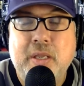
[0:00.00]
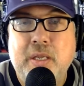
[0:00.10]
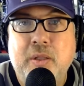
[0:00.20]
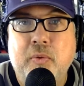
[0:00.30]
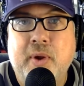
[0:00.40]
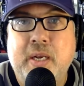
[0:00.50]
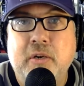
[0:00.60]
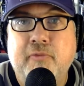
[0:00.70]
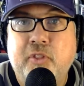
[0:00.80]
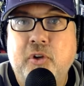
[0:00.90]
with a
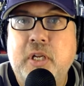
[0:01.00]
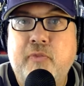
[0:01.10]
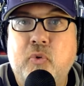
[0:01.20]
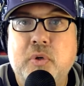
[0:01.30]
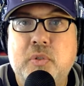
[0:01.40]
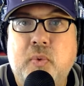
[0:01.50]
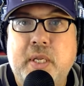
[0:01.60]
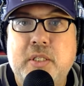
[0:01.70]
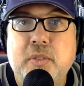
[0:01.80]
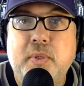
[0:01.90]
record of
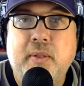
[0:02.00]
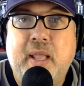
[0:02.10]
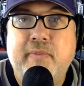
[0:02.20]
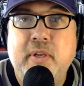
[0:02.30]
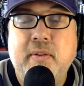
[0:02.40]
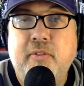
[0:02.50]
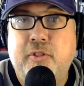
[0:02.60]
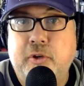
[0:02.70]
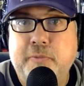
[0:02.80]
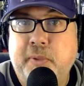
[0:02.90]
34-22-11,
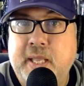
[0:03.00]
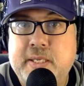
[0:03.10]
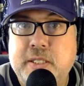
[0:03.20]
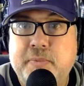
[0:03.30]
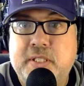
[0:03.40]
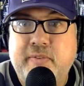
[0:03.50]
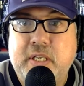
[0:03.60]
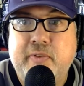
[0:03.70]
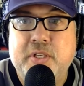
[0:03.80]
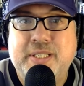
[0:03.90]
third place in the Pacific
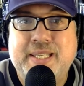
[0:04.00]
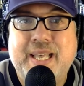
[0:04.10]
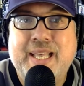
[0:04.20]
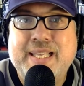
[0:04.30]
Division,